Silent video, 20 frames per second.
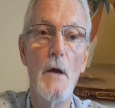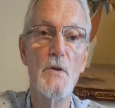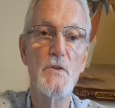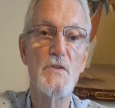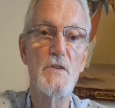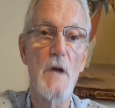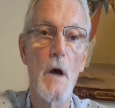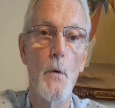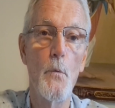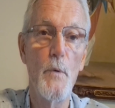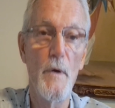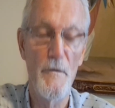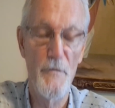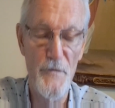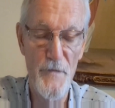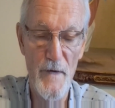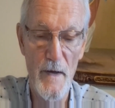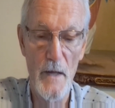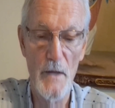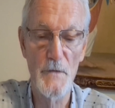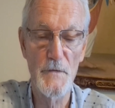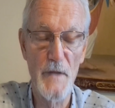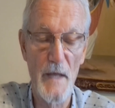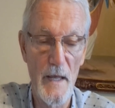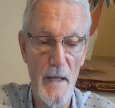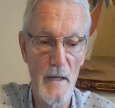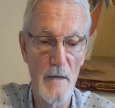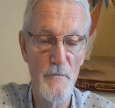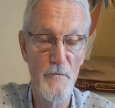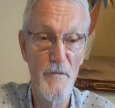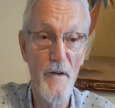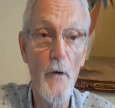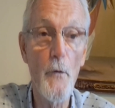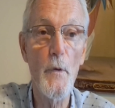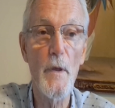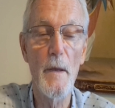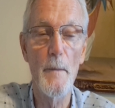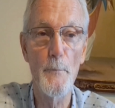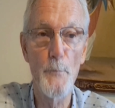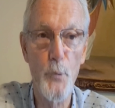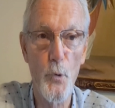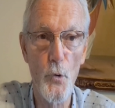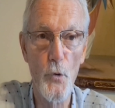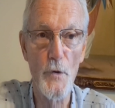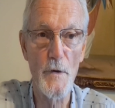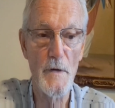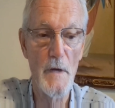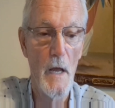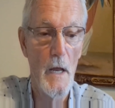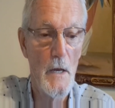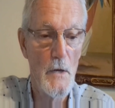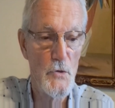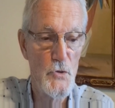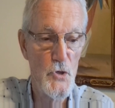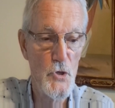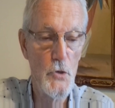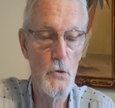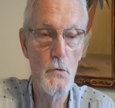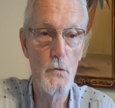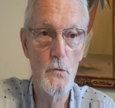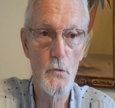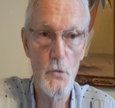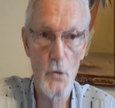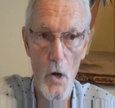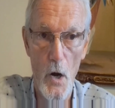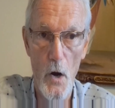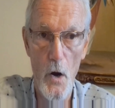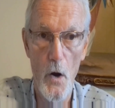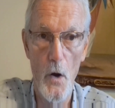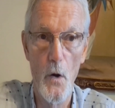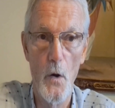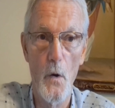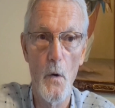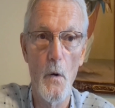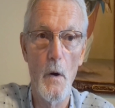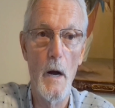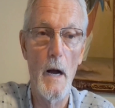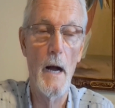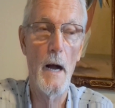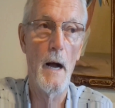So we felt it very important to go